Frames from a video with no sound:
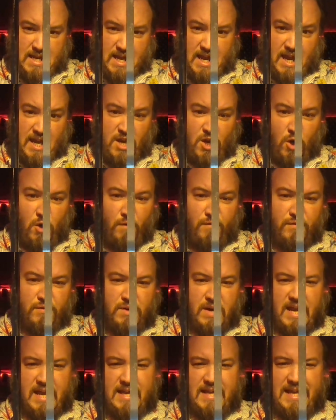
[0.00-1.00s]
I
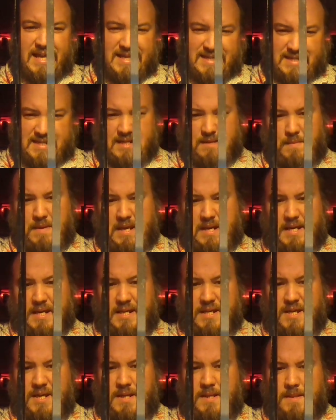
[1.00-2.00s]

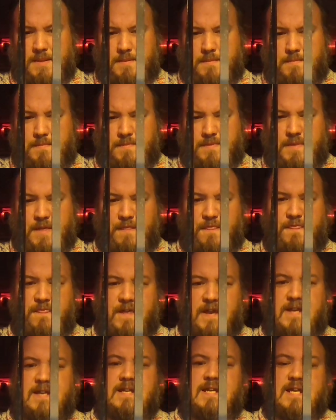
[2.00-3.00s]
overestimated the
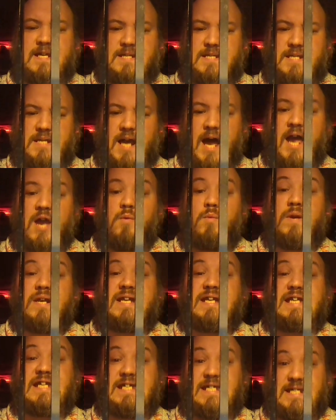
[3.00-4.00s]
thickness I would
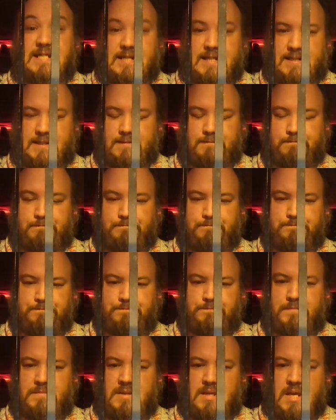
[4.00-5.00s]
need.
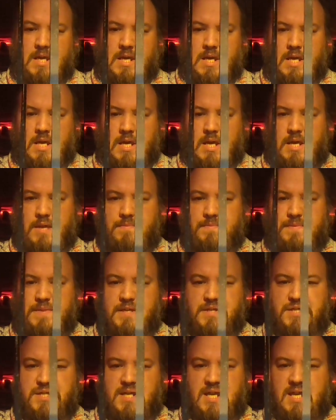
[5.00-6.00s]

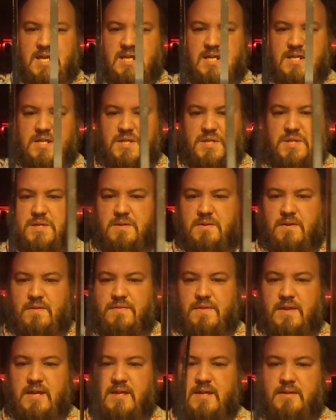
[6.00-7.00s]
This is,
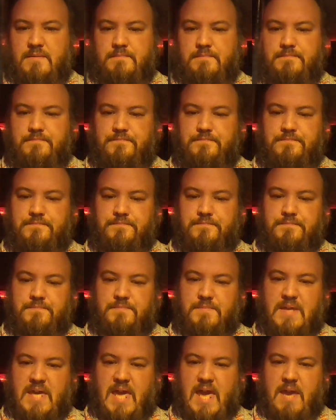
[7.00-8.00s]
the
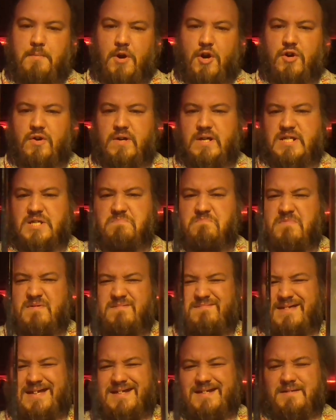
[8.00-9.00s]
K-bar is
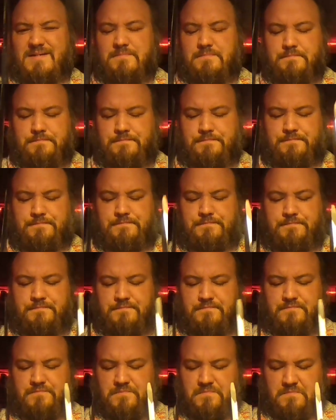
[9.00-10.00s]

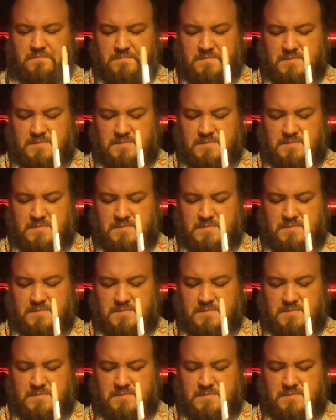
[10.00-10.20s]
like